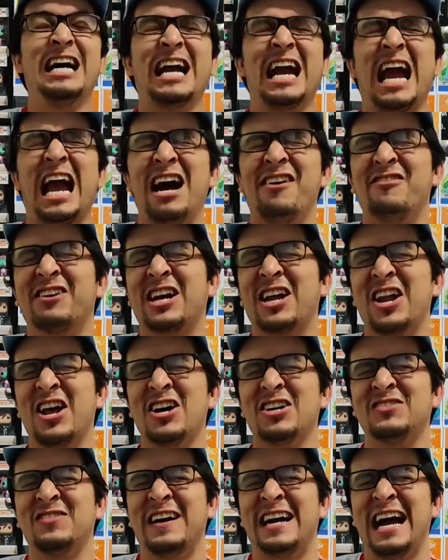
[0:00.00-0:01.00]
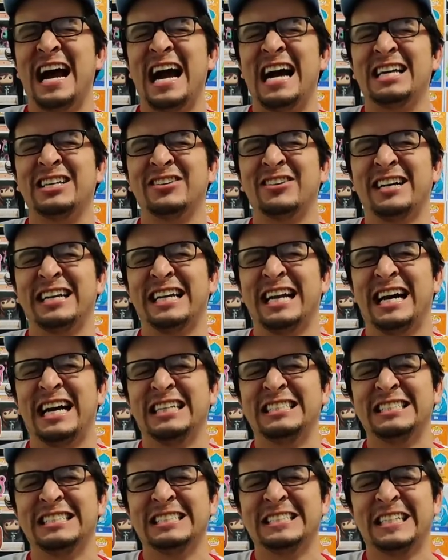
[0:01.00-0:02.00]
Okay, I'm gonna close my eyes right
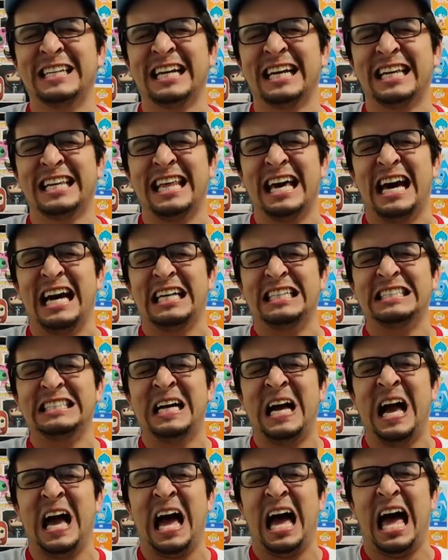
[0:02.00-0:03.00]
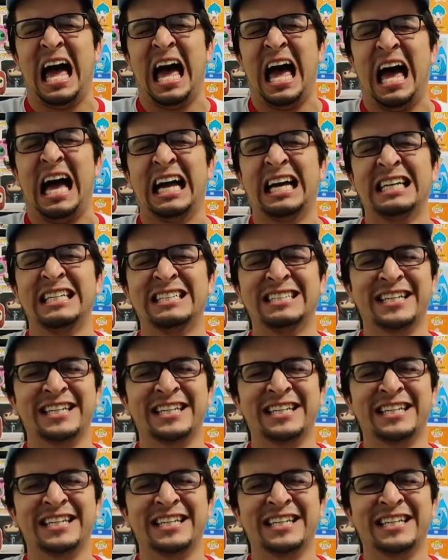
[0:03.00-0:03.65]
now. Look at that. Ah!